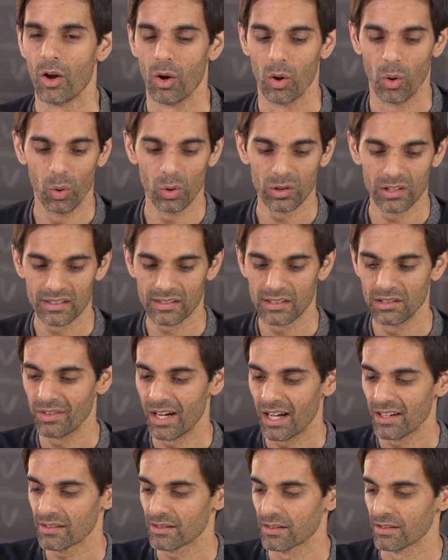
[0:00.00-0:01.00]
All these
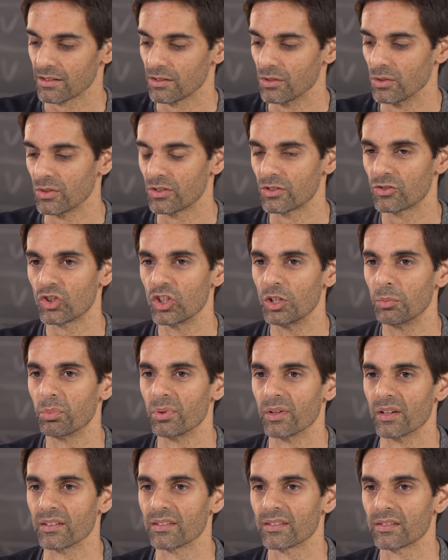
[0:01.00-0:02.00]
devices use
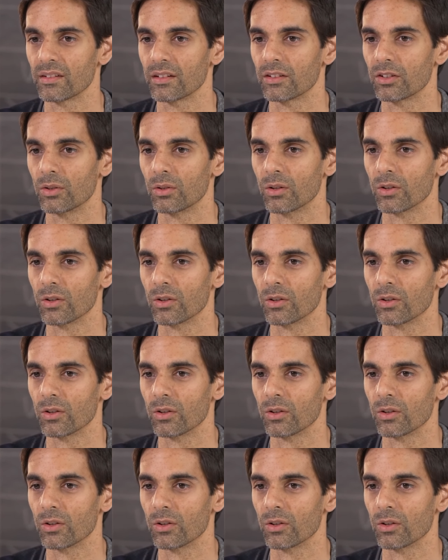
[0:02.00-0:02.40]
GPS to